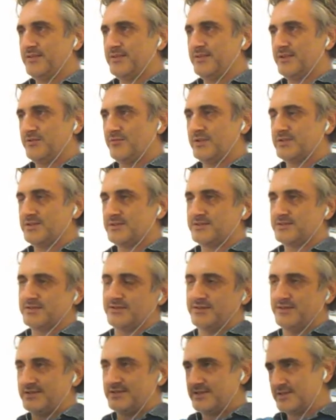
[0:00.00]
And then once
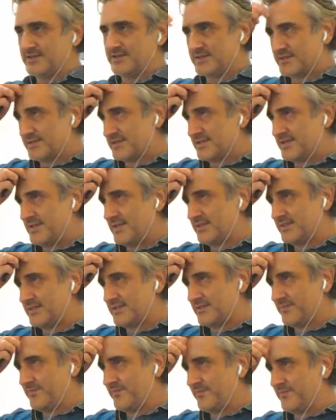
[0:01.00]
this is
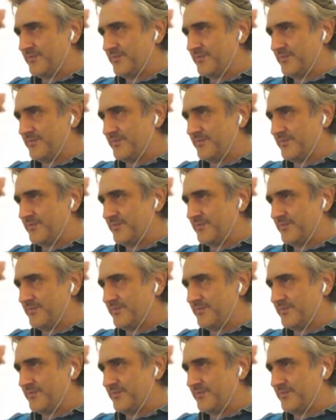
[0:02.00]
set,